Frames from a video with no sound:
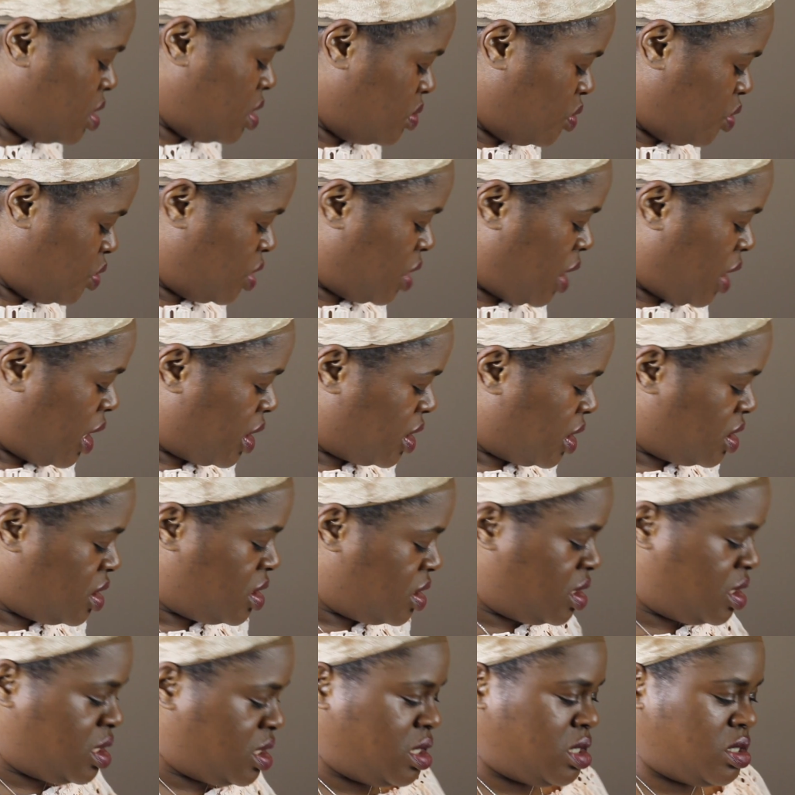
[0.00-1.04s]
some jagged
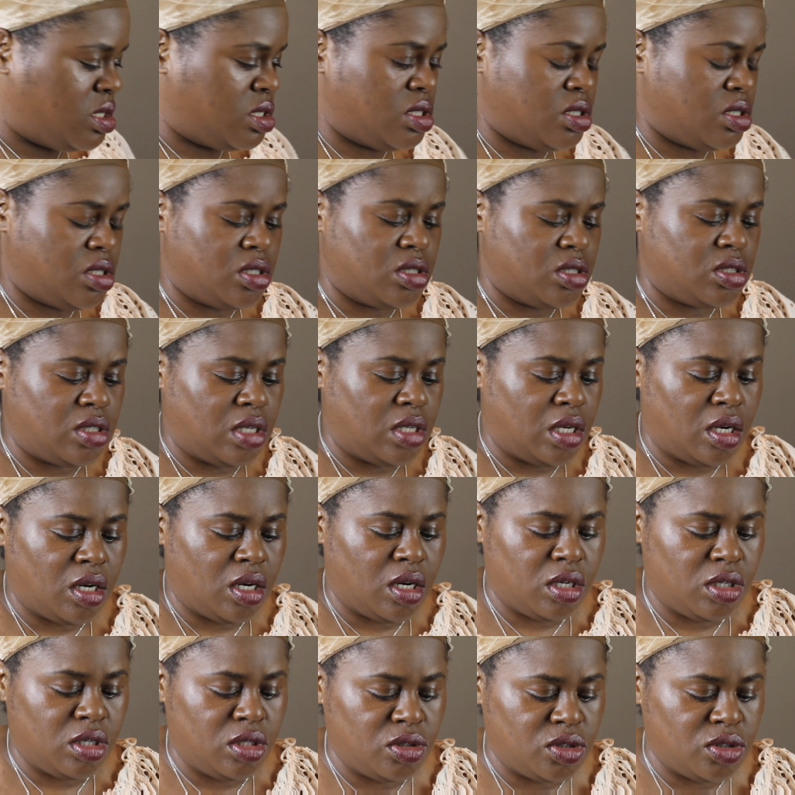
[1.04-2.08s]
scissors that
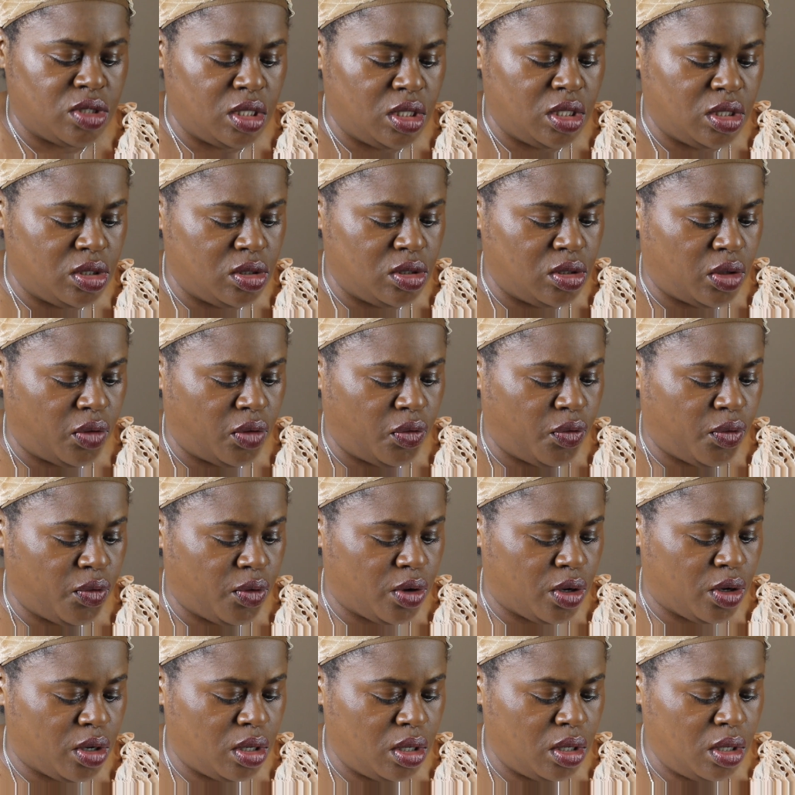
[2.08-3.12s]
are usually used
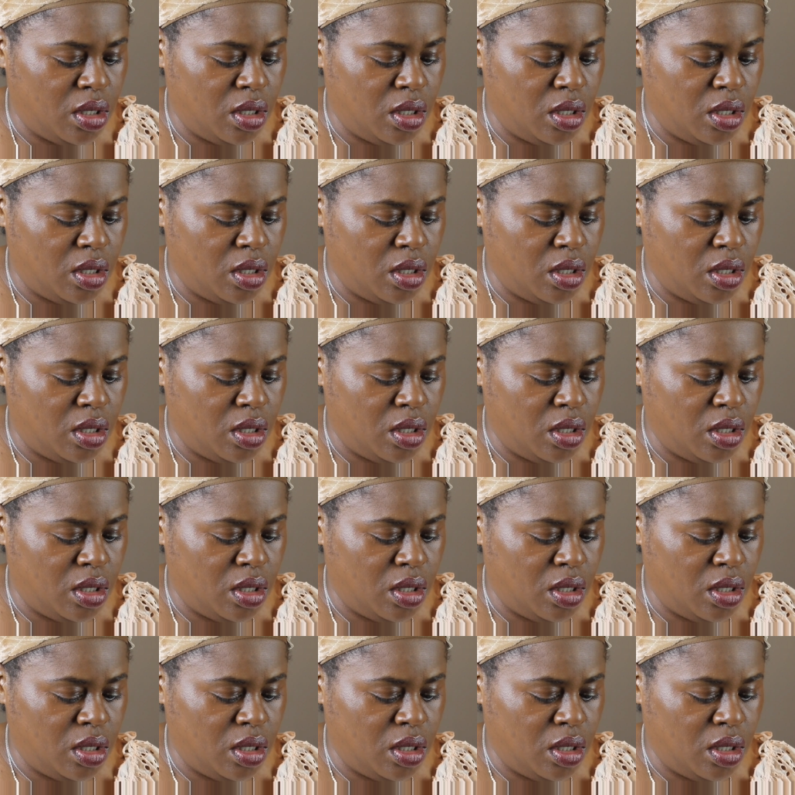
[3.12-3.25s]
for